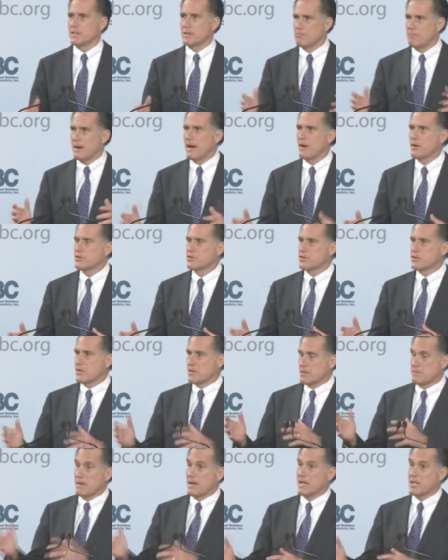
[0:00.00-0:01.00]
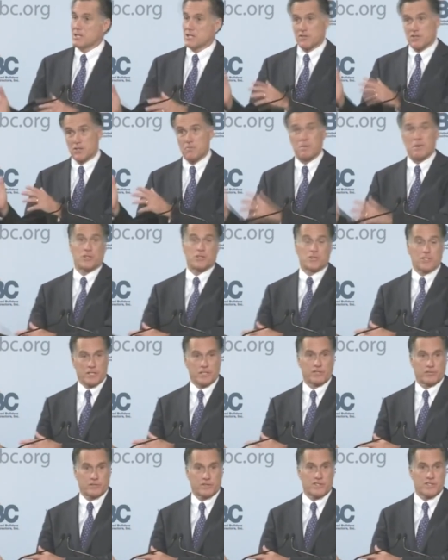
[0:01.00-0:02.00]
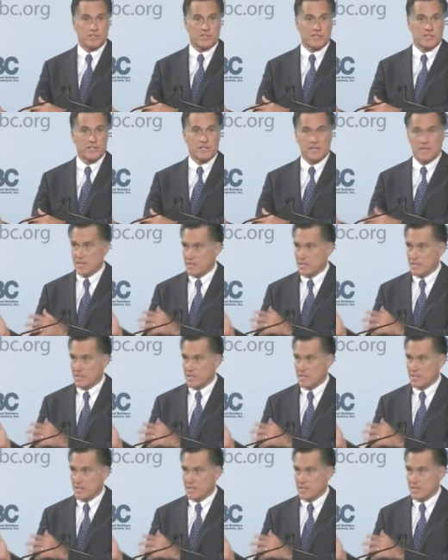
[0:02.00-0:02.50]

that bows to the demands of special interests,